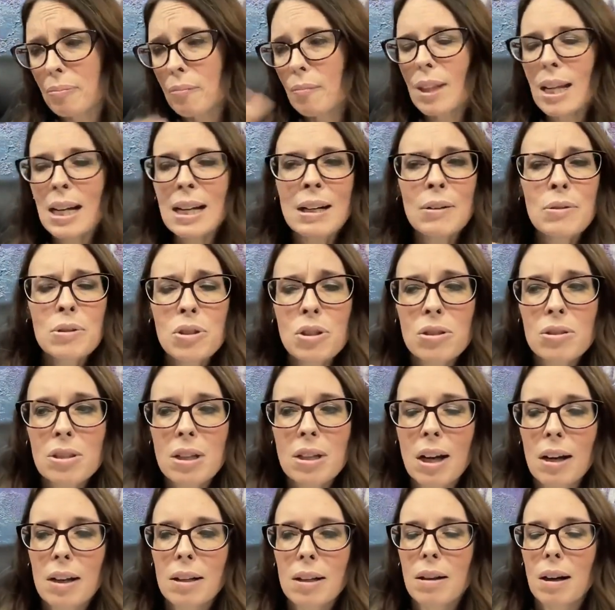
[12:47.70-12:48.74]
I was just
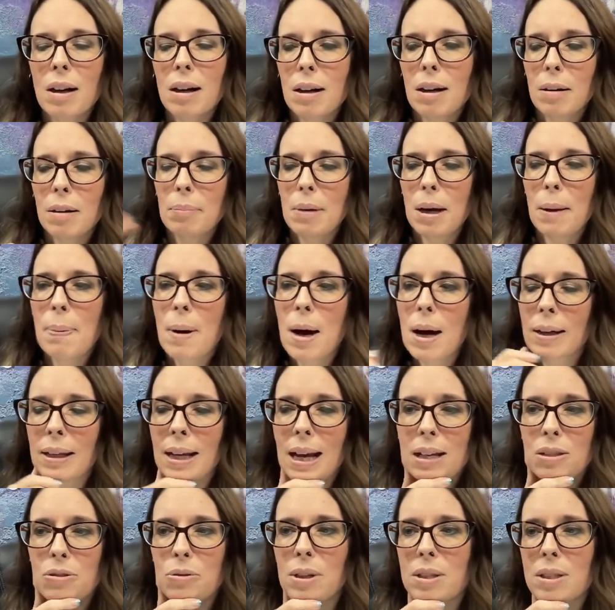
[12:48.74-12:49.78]
on a
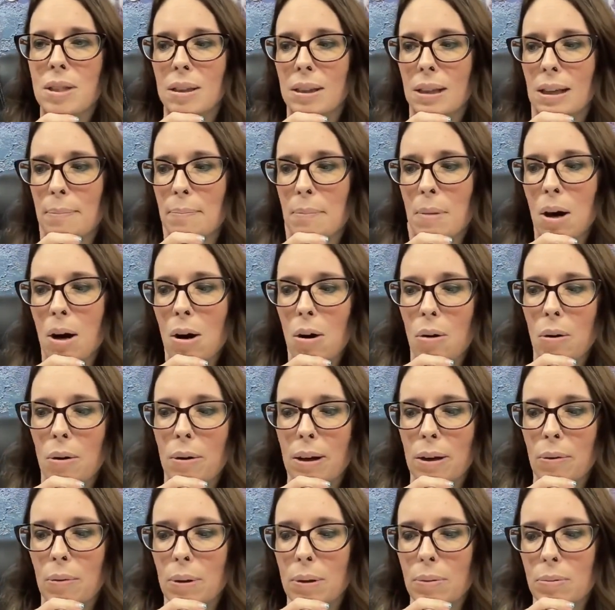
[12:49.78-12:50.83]
podcast recently, Mo.
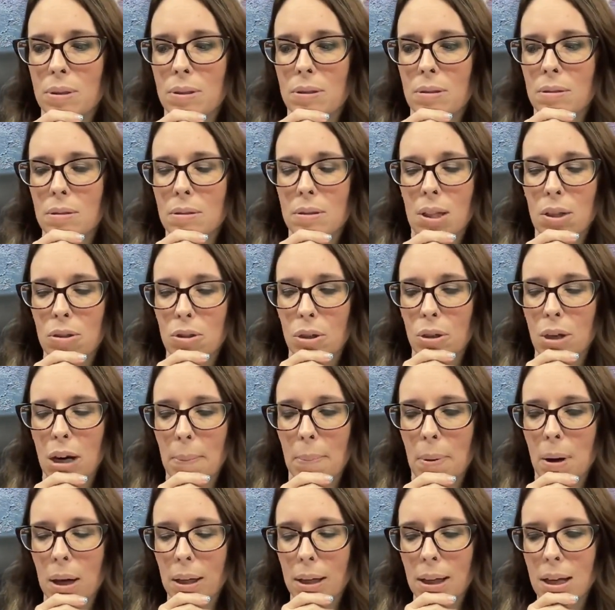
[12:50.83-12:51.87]
It was such a great
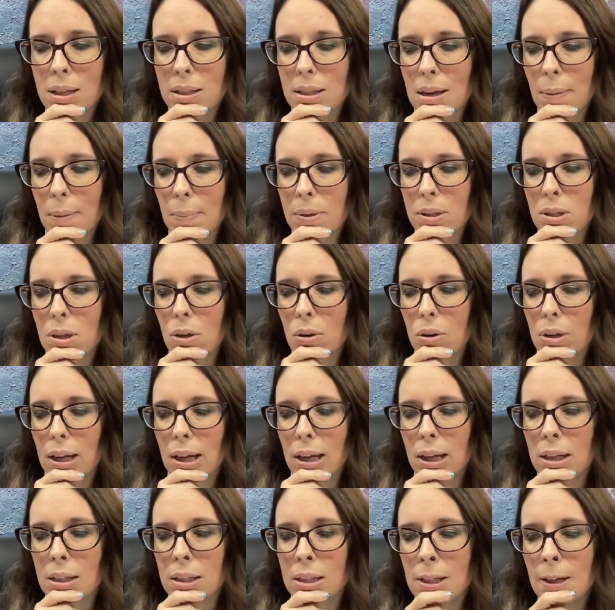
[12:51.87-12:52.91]
podcast episode.
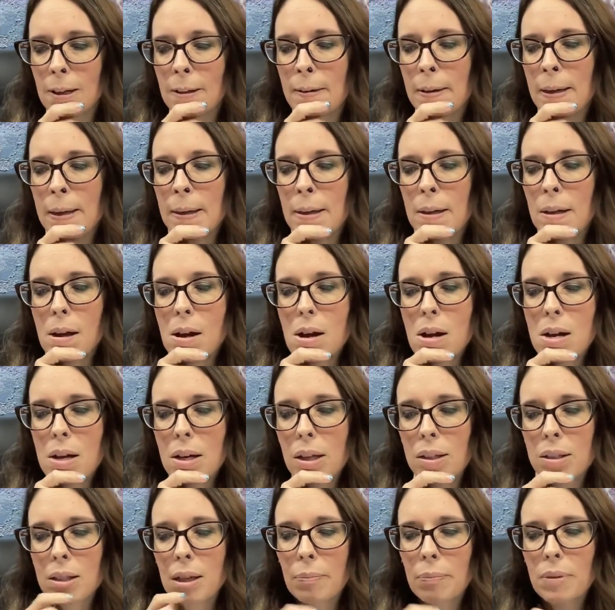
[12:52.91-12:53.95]
And
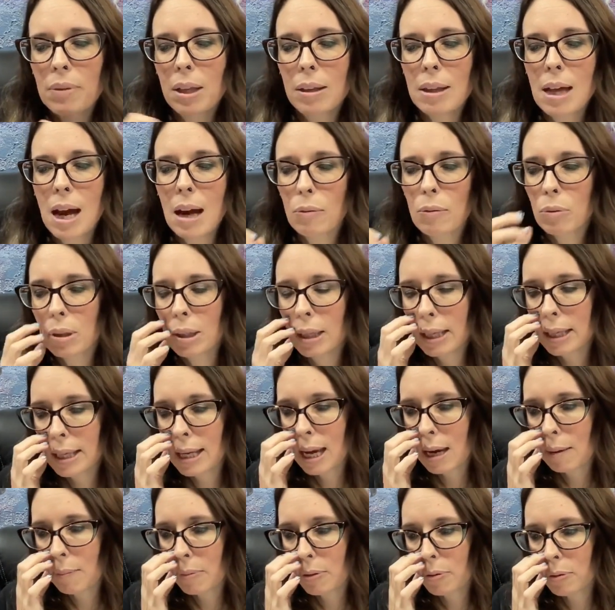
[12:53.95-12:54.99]
something that really
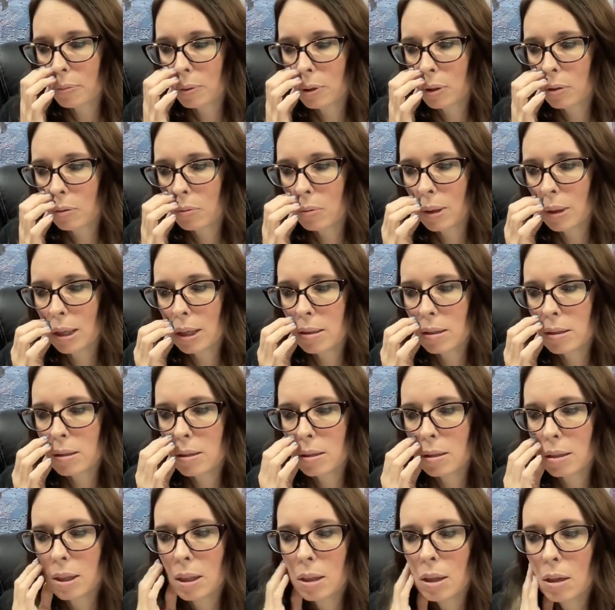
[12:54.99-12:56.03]
came through was,
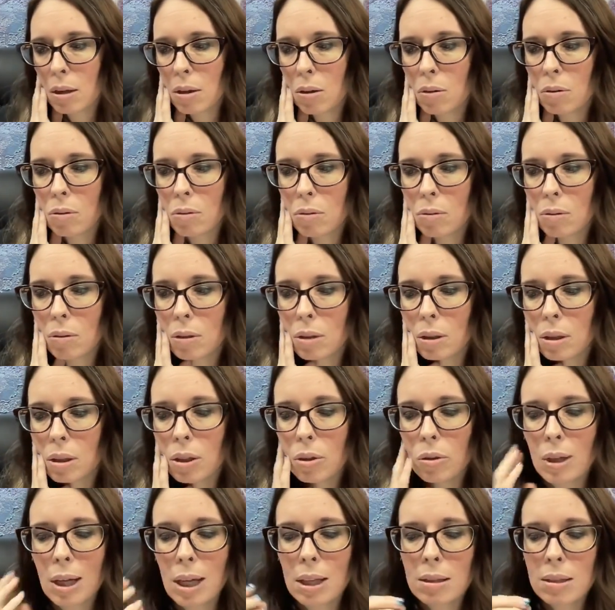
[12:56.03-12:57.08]

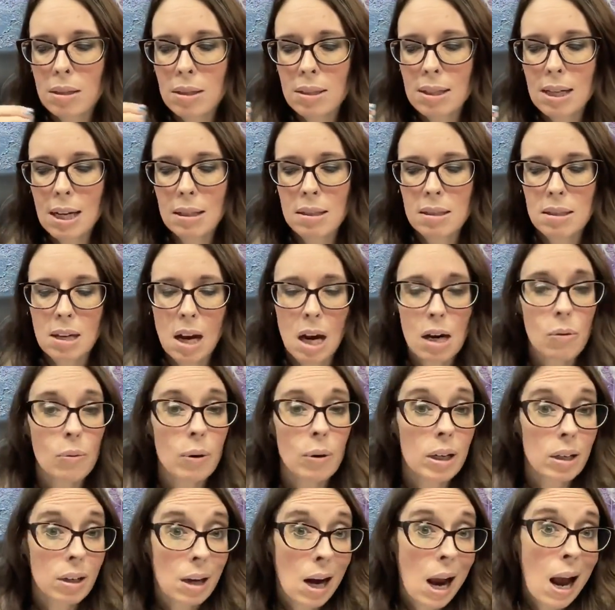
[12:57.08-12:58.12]
you can stay stuck where
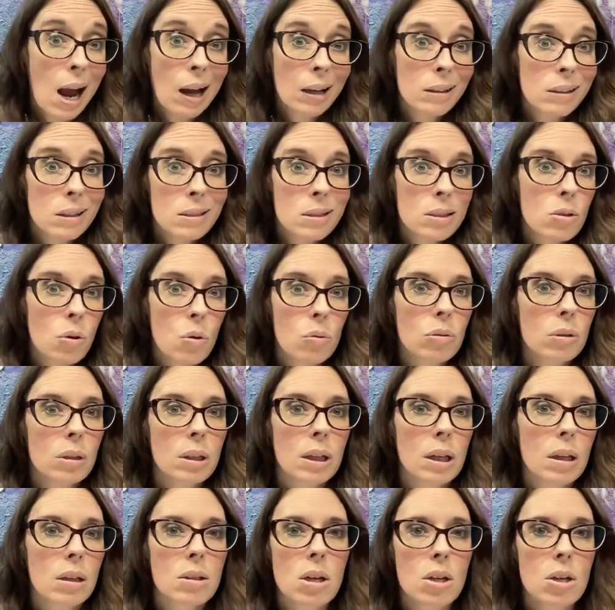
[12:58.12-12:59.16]
you're at. That's totally
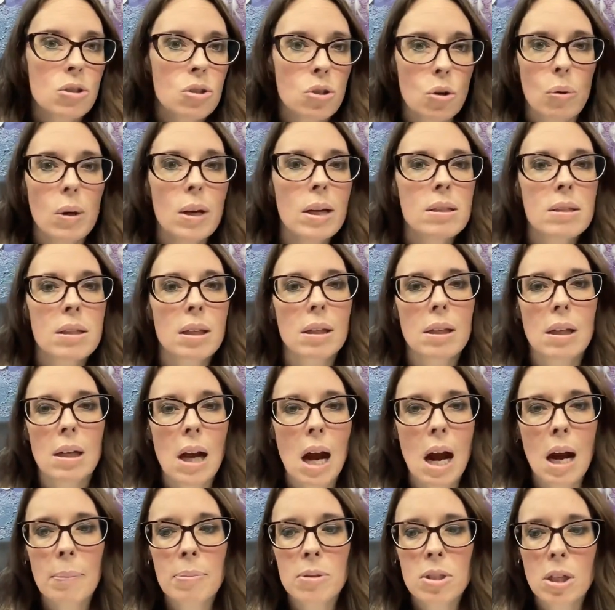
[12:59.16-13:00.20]
a choice and an
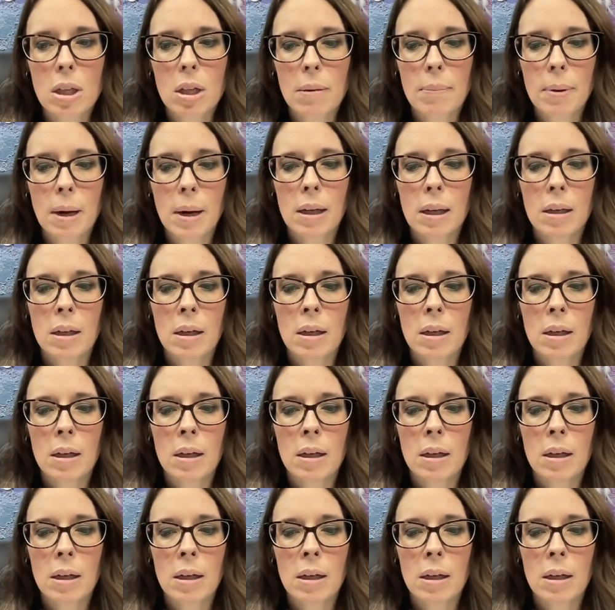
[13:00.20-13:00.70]
option. But,